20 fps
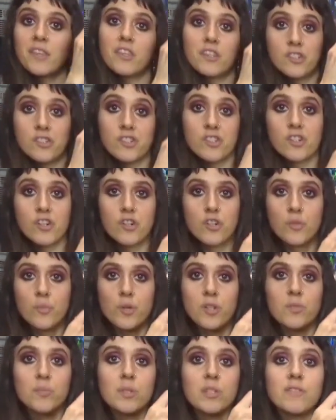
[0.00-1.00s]
this skirt
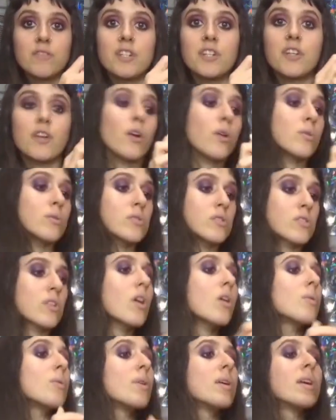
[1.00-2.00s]
with me video,
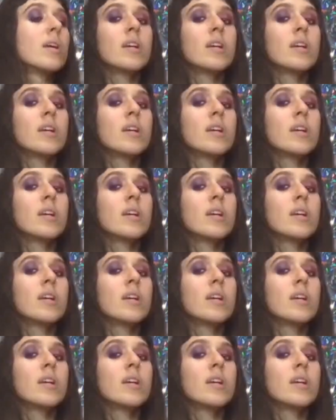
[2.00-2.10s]
so